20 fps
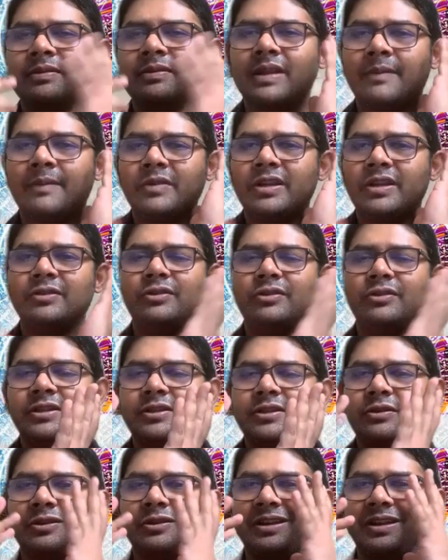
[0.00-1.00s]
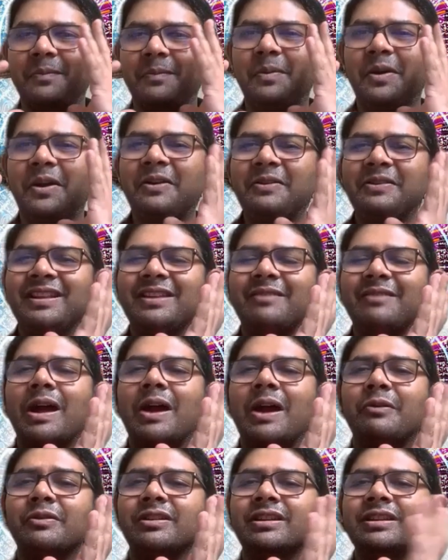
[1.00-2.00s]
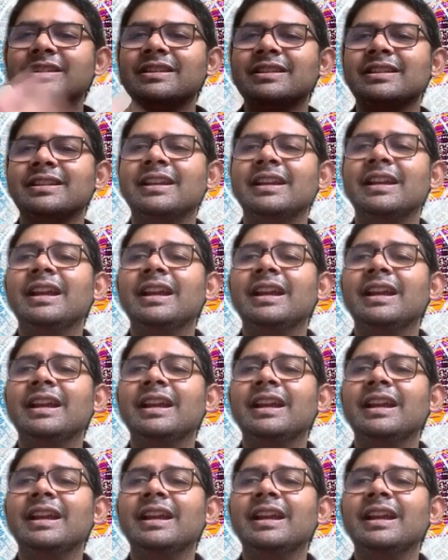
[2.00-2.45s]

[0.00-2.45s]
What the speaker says: not just talking about the roundish